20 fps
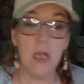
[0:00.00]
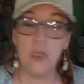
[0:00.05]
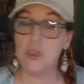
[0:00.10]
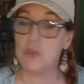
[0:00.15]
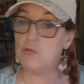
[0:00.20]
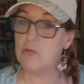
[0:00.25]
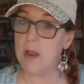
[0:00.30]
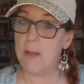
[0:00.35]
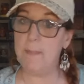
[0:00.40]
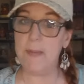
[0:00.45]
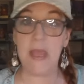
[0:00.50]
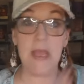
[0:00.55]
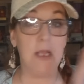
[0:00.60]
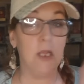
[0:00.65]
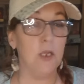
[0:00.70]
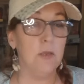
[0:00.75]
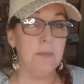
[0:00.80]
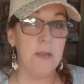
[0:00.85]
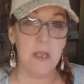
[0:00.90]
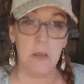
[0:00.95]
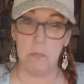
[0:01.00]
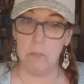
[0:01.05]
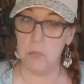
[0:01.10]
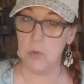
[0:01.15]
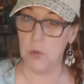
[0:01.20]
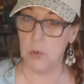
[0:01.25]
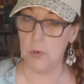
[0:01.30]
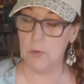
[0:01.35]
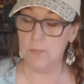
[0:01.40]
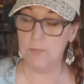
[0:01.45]
a trip, it could be a
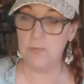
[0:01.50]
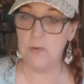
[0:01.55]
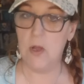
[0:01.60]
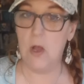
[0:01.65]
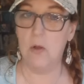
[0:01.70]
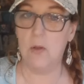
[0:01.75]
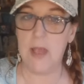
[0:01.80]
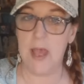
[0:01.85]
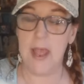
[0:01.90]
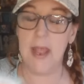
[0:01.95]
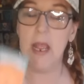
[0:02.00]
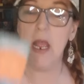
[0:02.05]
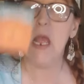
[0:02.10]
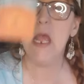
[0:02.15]
move, okay?